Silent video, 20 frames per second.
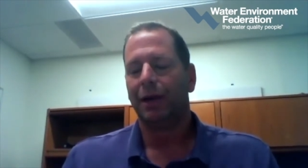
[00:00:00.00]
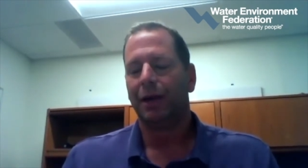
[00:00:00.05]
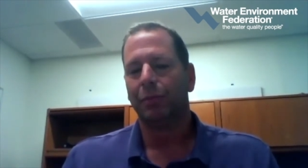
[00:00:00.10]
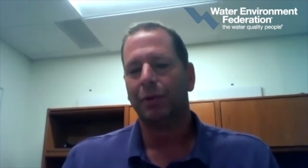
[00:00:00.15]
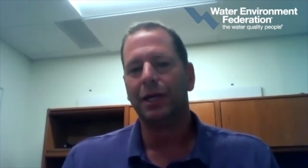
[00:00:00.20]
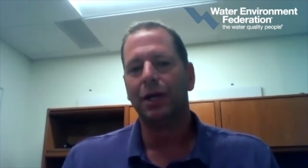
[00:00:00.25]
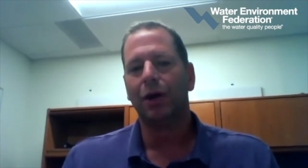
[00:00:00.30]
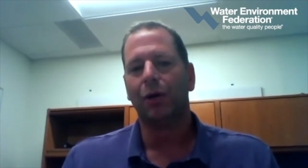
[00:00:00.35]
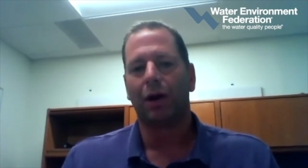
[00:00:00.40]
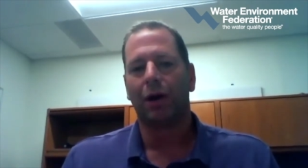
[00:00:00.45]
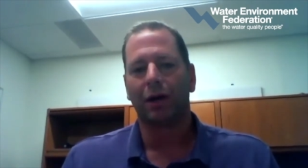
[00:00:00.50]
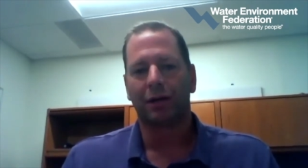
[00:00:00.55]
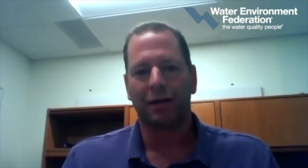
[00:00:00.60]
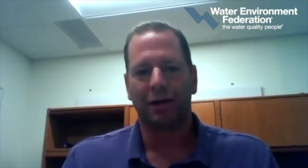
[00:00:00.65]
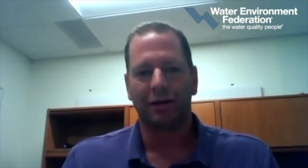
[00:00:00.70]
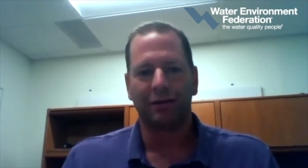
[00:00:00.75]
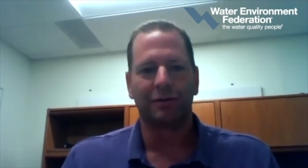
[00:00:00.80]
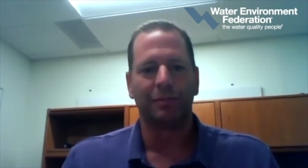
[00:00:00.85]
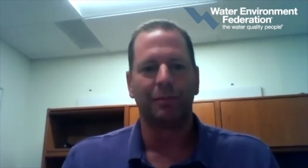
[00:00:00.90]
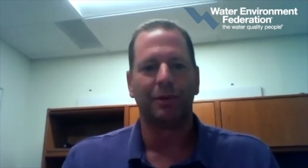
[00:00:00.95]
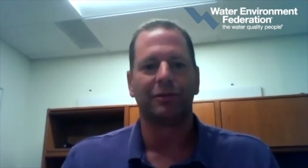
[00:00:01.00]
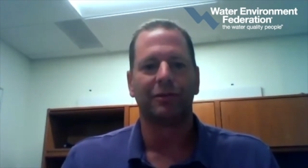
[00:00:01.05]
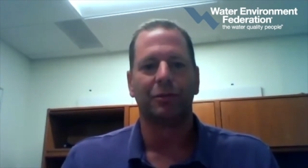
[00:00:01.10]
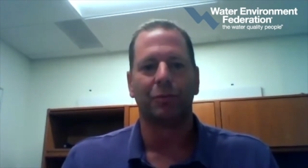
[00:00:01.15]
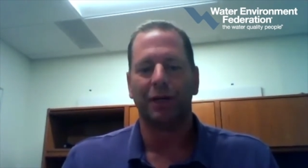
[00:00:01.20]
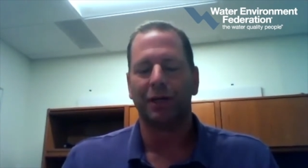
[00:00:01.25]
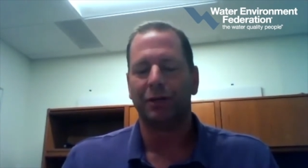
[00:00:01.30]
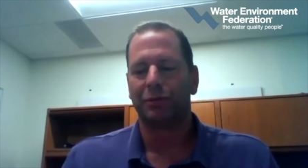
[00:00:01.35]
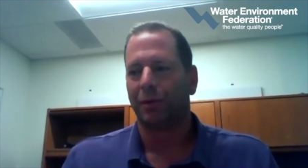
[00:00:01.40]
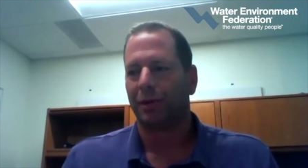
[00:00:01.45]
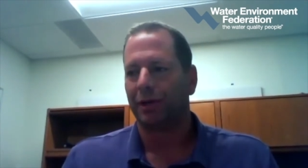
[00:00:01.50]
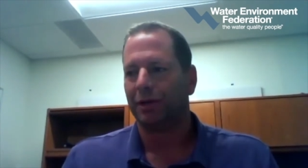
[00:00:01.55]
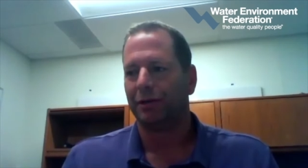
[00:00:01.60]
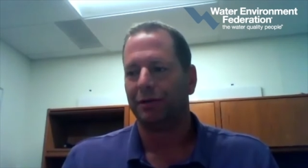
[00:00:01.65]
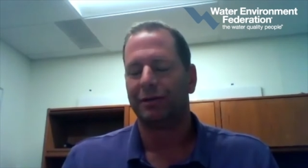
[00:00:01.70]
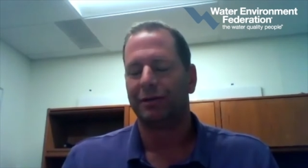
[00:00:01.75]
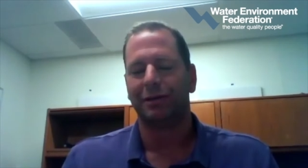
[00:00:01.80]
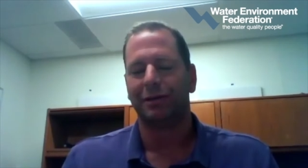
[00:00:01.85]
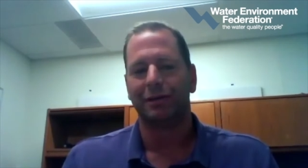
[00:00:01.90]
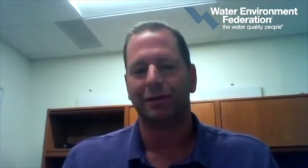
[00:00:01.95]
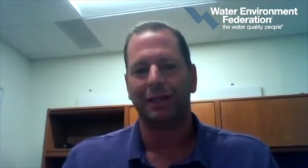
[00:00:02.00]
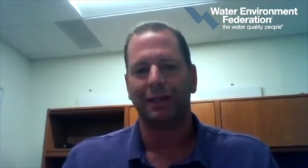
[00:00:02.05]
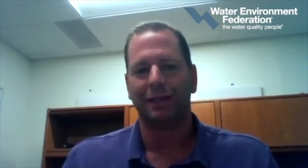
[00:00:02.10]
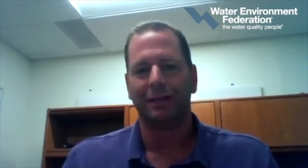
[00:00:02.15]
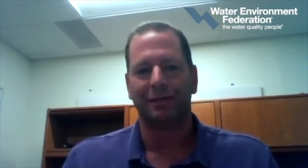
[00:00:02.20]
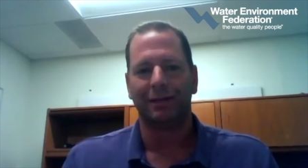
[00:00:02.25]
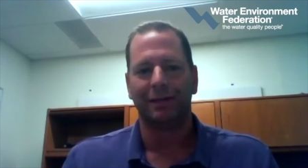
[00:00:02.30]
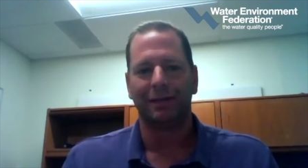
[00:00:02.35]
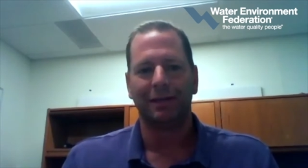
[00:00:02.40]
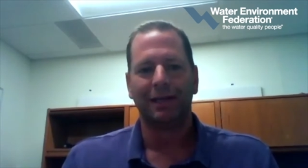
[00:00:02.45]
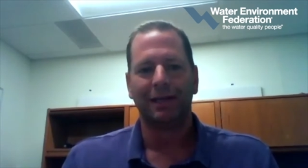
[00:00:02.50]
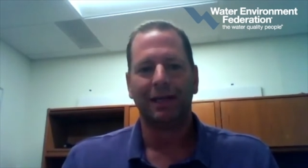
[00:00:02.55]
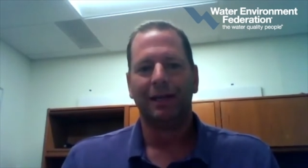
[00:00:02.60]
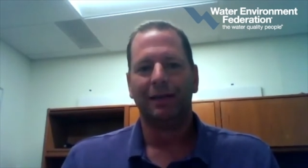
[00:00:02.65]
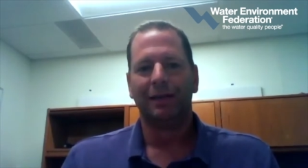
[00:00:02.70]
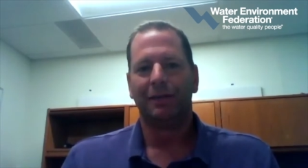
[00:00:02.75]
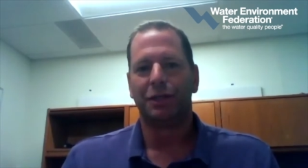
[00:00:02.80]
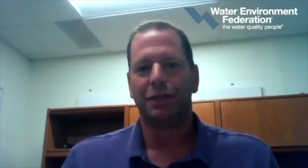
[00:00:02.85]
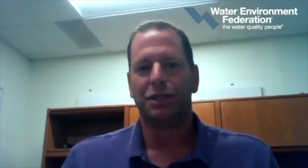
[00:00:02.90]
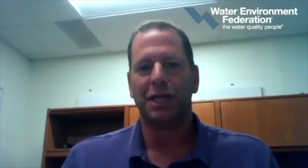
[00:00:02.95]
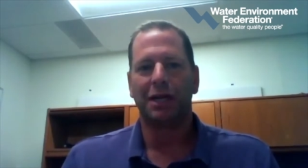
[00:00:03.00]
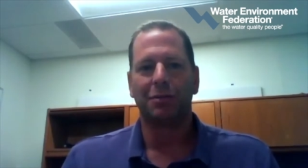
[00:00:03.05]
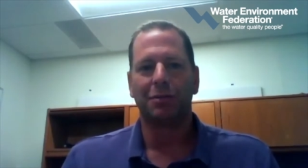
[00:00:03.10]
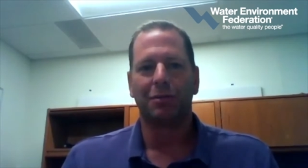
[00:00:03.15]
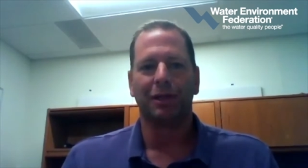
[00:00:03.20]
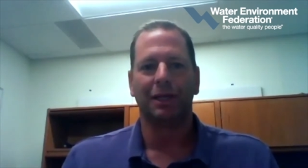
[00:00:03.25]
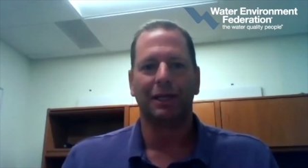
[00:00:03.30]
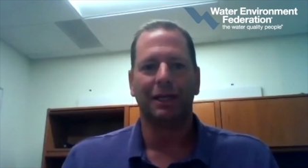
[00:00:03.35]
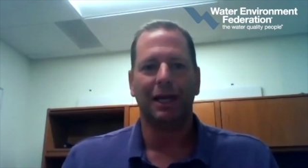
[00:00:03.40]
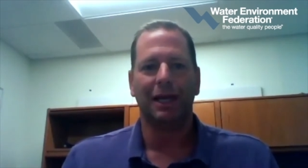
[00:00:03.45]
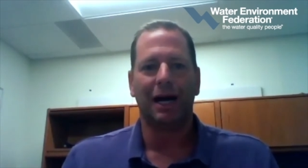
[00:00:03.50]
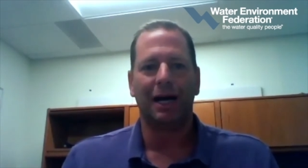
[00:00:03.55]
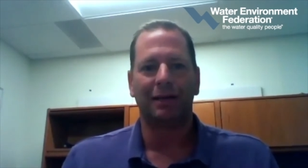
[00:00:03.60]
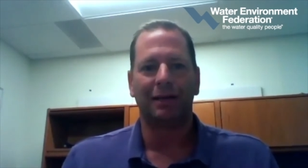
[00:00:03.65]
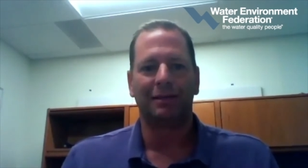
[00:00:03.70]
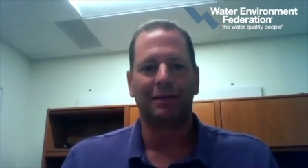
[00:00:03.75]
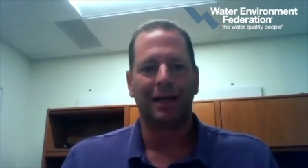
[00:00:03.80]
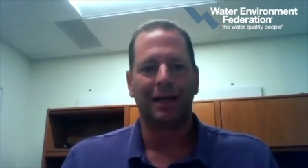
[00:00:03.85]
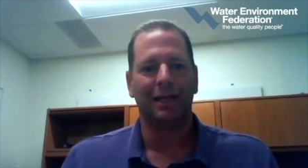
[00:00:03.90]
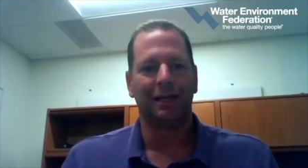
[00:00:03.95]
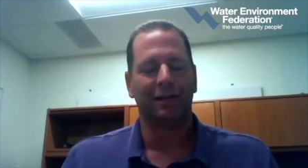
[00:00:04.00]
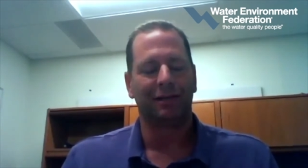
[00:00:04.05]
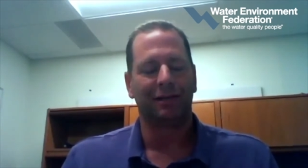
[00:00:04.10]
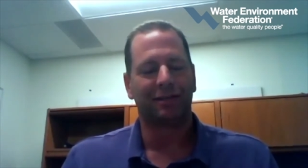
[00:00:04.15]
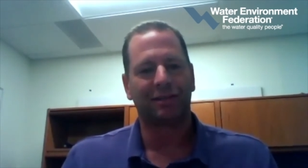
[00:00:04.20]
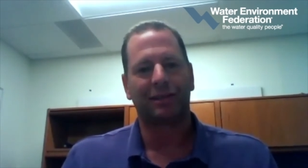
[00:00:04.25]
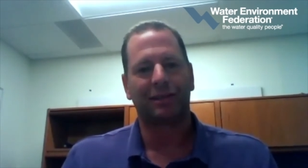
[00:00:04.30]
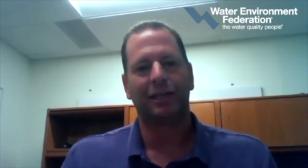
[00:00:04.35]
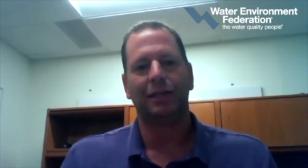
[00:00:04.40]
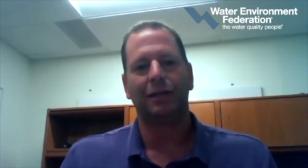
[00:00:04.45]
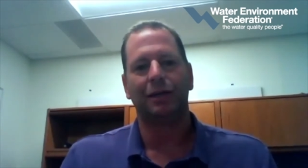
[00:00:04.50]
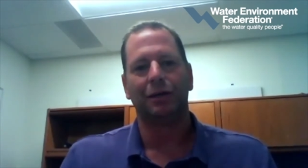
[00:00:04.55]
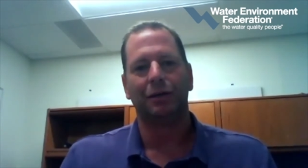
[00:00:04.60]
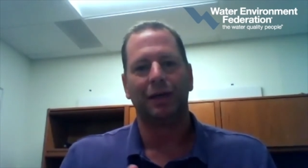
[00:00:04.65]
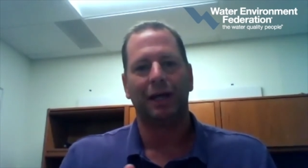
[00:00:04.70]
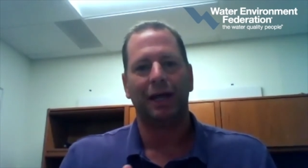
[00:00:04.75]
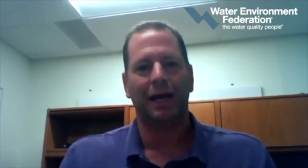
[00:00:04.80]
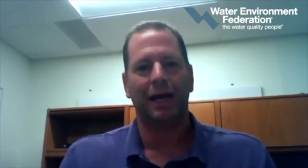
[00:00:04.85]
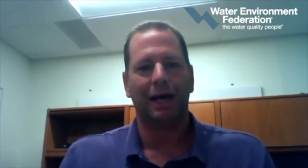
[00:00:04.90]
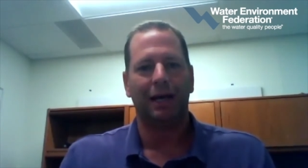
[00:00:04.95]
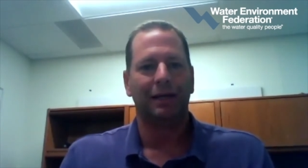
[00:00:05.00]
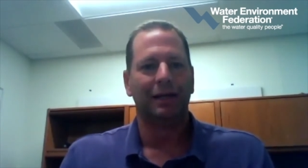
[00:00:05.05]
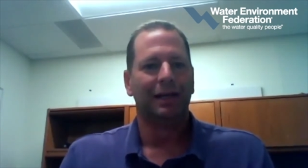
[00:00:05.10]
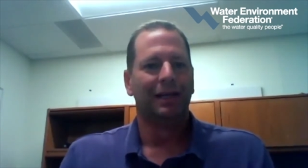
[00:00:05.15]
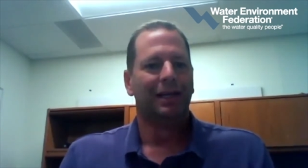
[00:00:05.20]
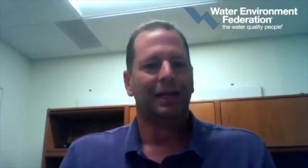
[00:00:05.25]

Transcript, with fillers: and we know our customers and wastewater utilities, and they're generally not kind of skilled at